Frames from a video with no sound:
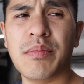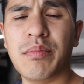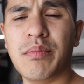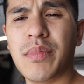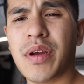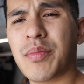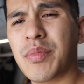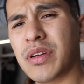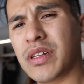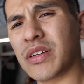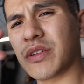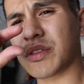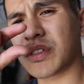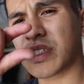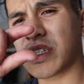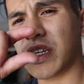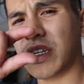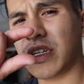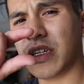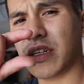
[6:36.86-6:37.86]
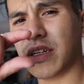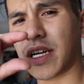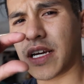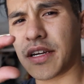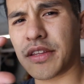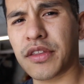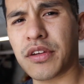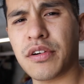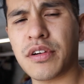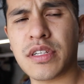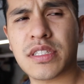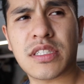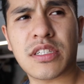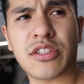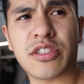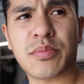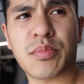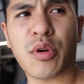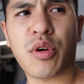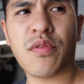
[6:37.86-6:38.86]
Maybe a little skinnier, like a 30
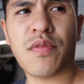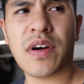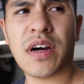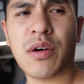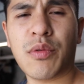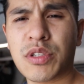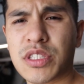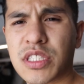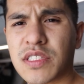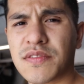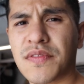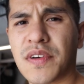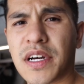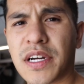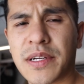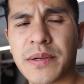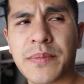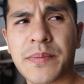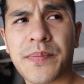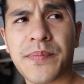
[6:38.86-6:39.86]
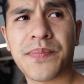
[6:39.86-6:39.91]
series profile, which is fine.